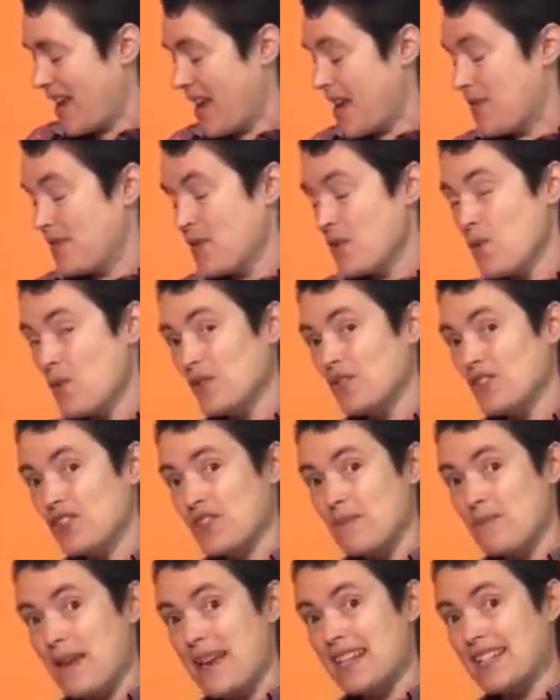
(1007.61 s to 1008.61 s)
If you want
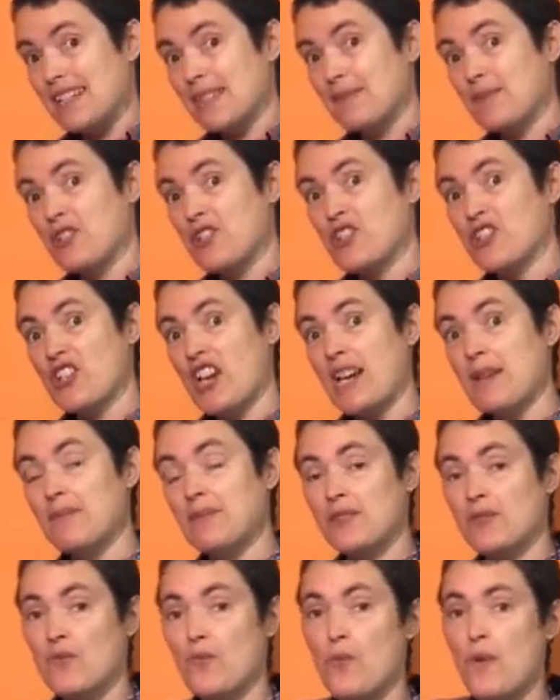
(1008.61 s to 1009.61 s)
to make some
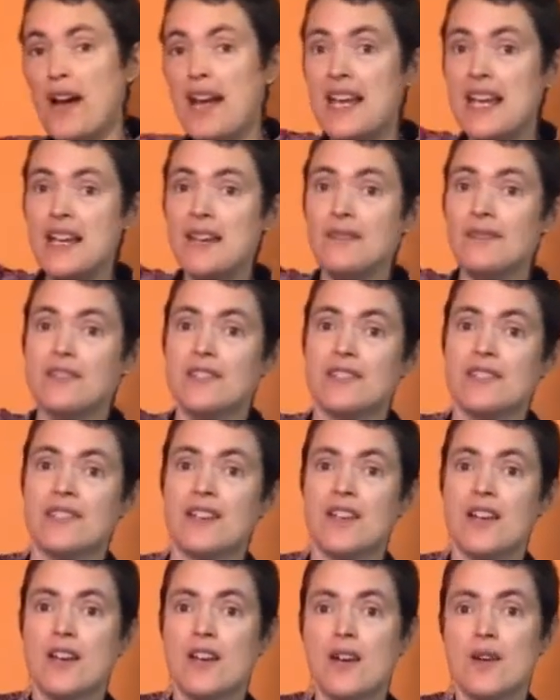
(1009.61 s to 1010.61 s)
shapes of waves
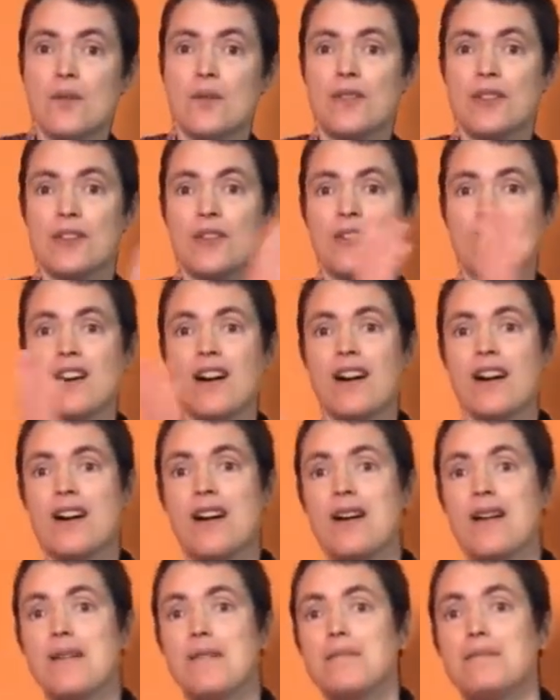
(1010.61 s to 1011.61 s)
with your
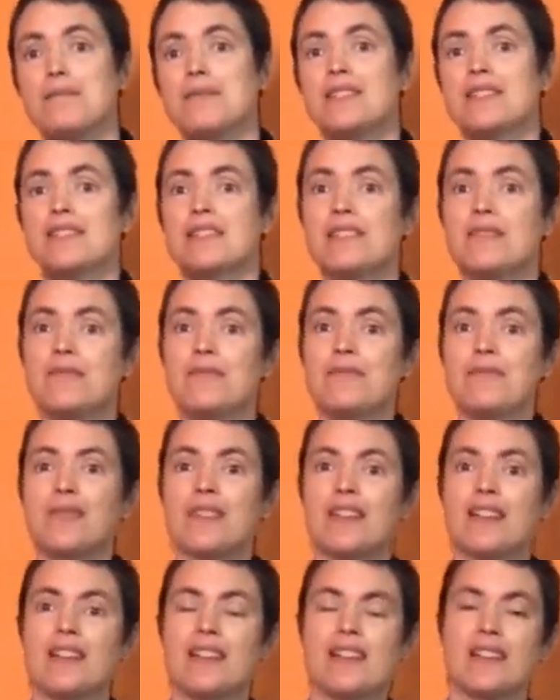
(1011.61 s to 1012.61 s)
arms,
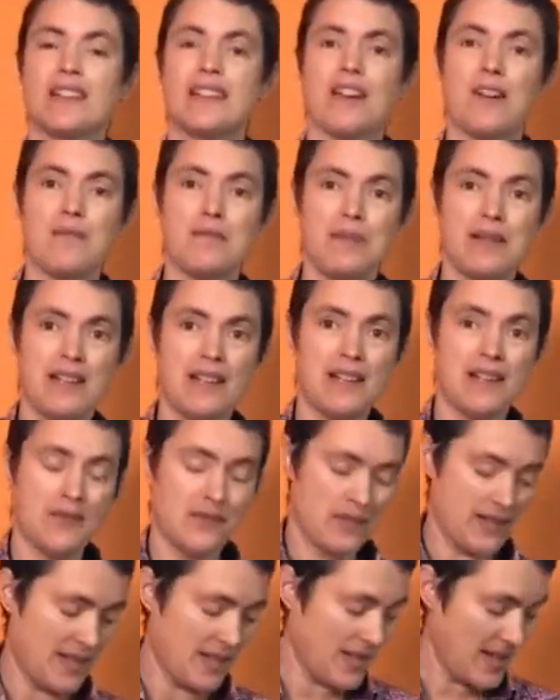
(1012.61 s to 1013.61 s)
that would be
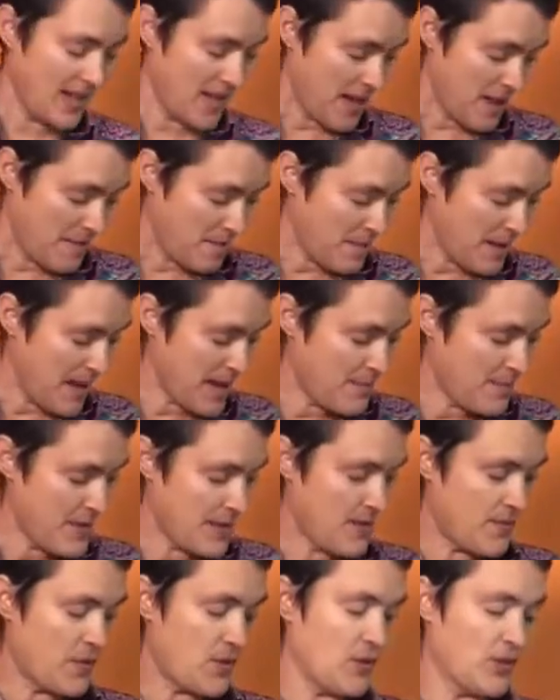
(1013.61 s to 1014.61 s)
lovely. Maybe
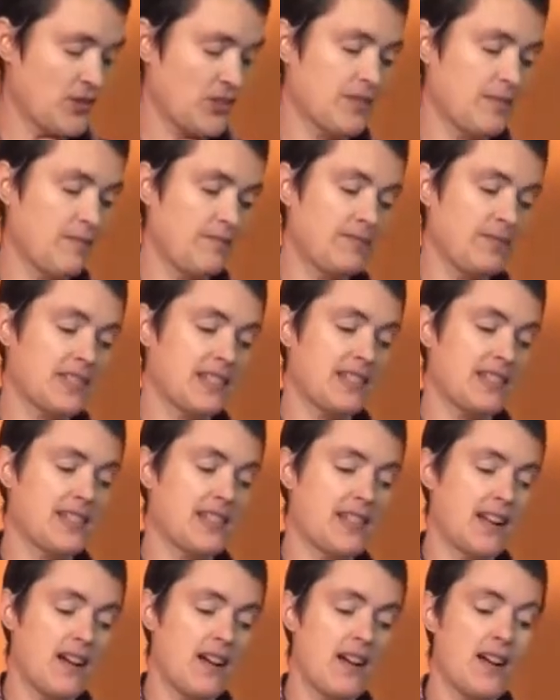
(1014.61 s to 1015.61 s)
you've got some
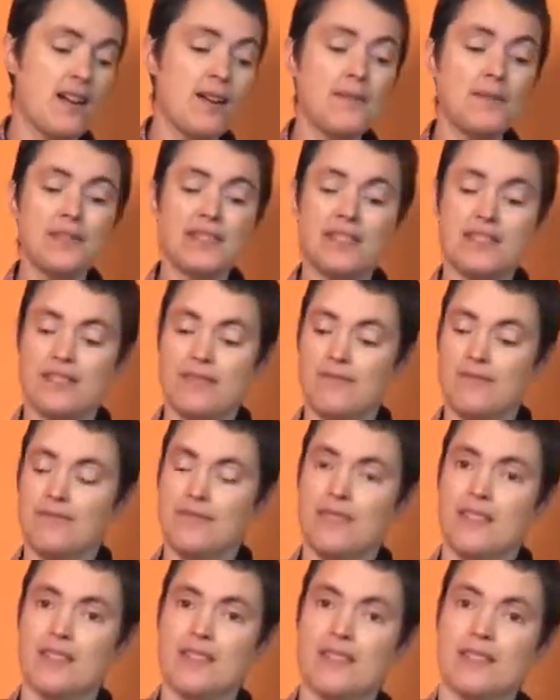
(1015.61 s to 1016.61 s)
scarves,
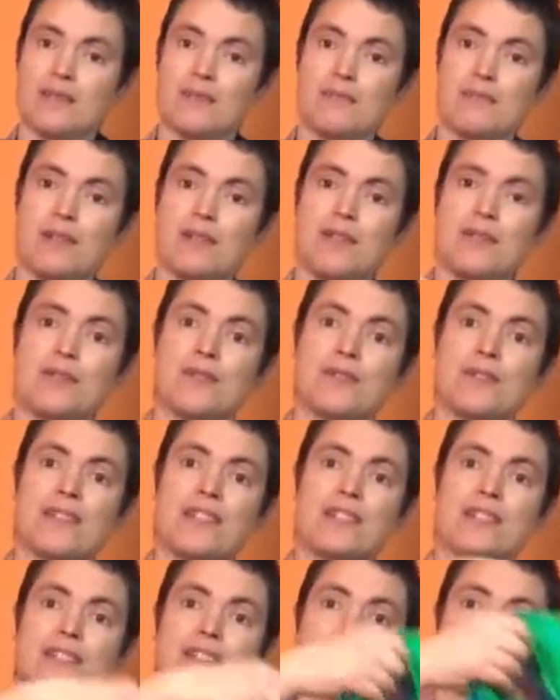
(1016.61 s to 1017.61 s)
some blue or
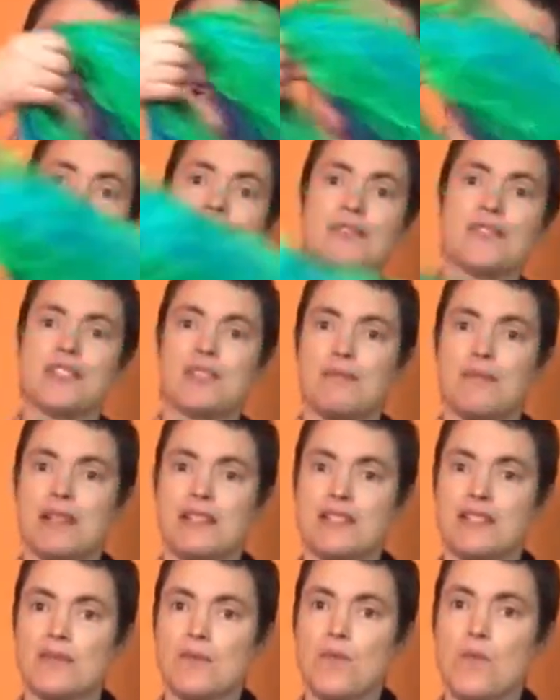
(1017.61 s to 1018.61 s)
green scarves to
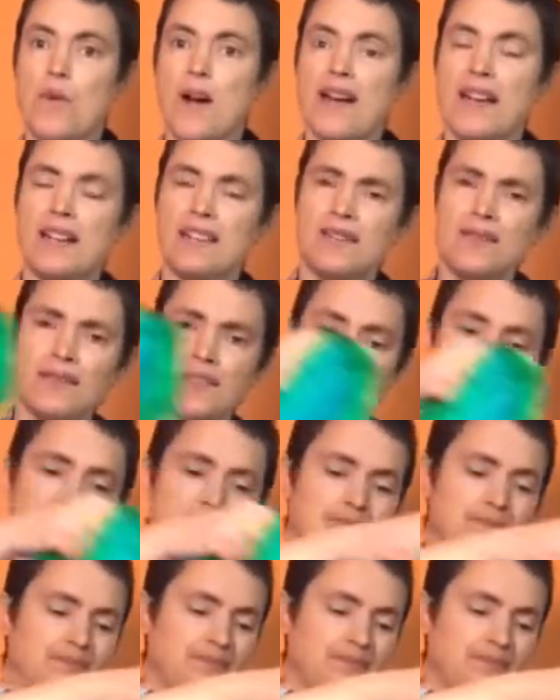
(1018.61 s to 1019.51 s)
make some waves.